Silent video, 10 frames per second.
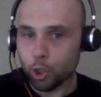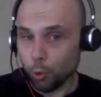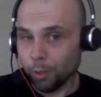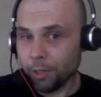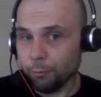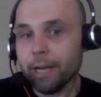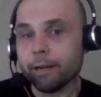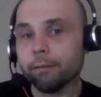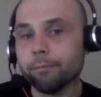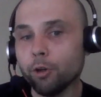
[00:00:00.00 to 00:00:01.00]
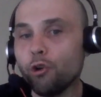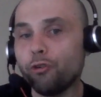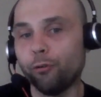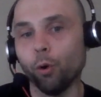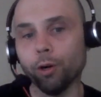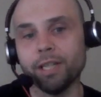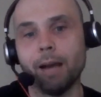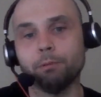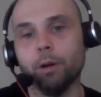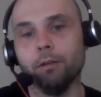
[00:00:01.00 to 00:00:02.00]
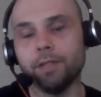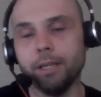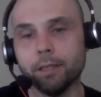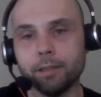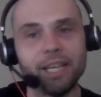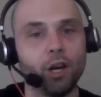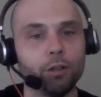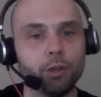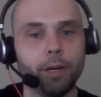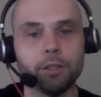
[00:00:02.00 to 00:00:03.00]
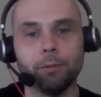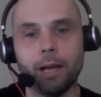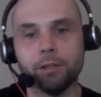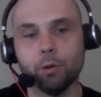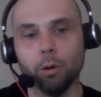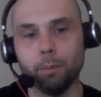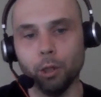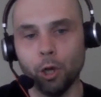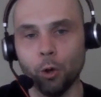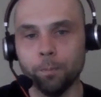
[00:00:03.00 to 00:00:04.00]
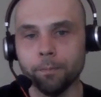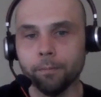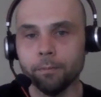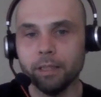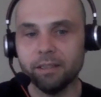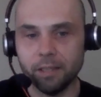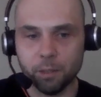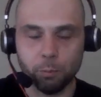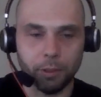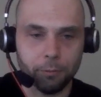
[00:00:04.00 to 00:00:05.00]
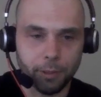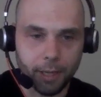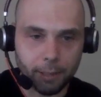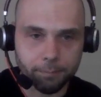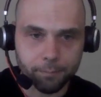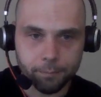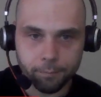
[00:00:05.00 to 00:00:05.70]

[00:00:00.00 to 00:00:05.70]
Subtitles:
Jordan Reed, 4 top 12 seasons. He also has a RAS score below 6.38.